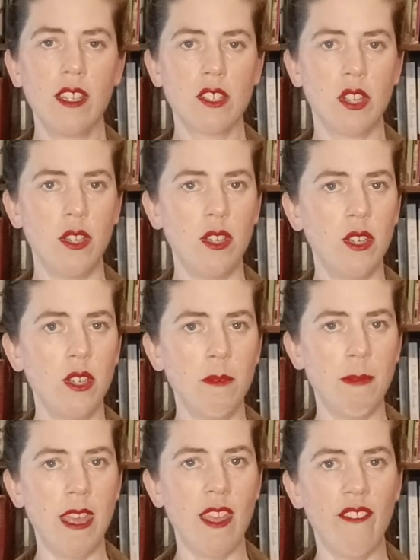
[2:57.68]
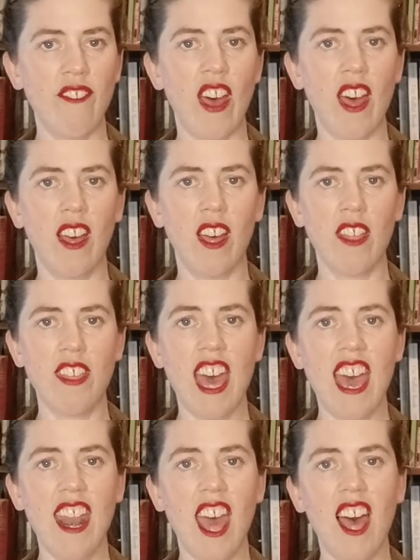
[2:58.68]
To me fall
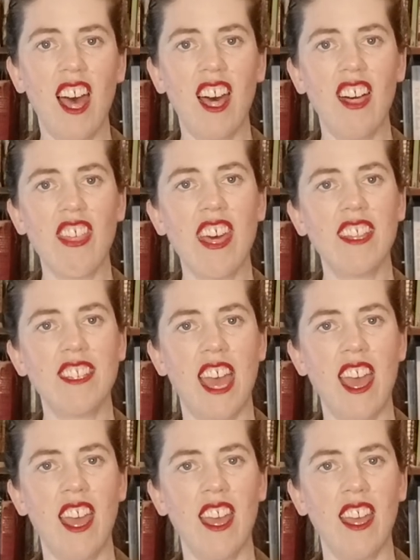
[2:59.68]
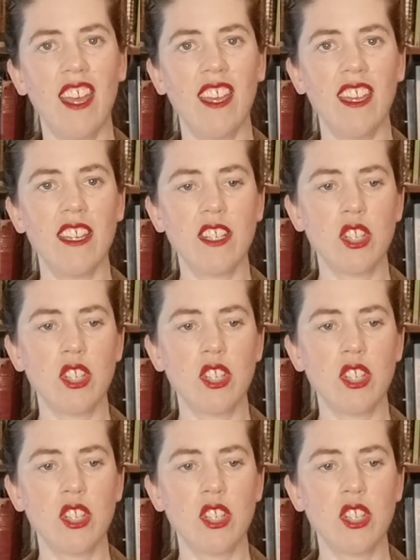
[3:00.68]
that all the day,